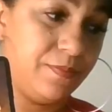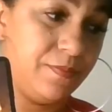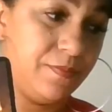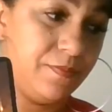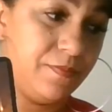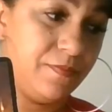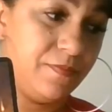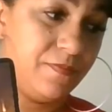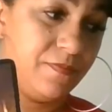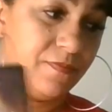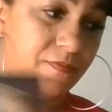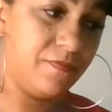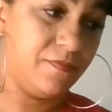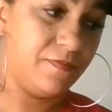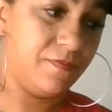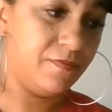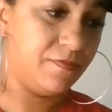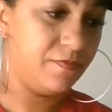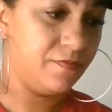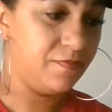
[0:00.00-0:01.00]

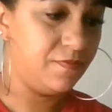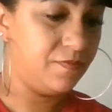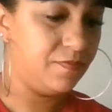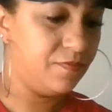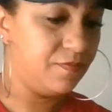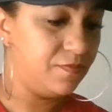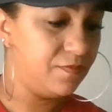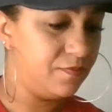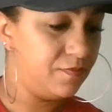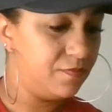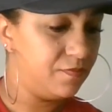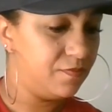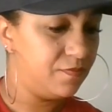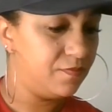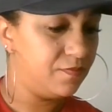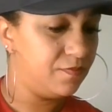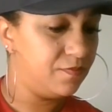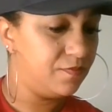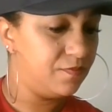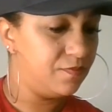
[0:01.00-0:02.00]

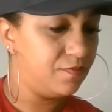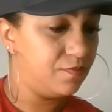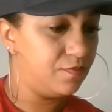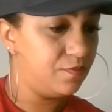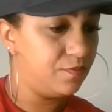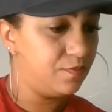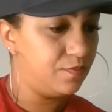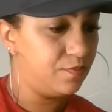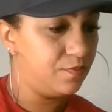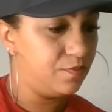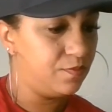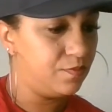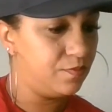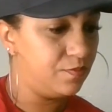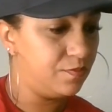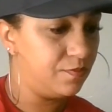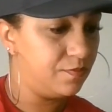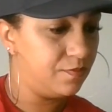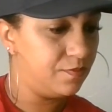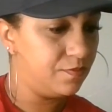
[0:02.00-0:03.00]

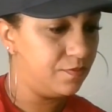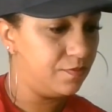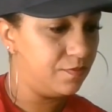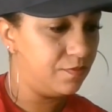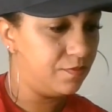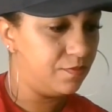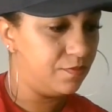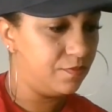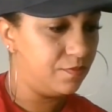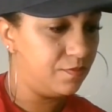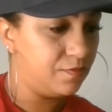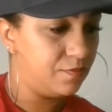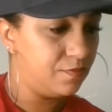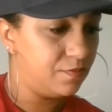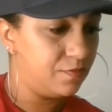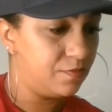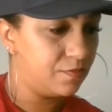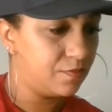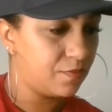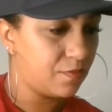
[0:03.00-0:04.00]

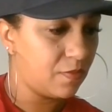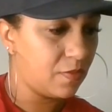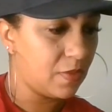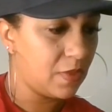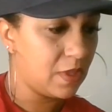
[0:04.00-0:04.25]
Nothing is said.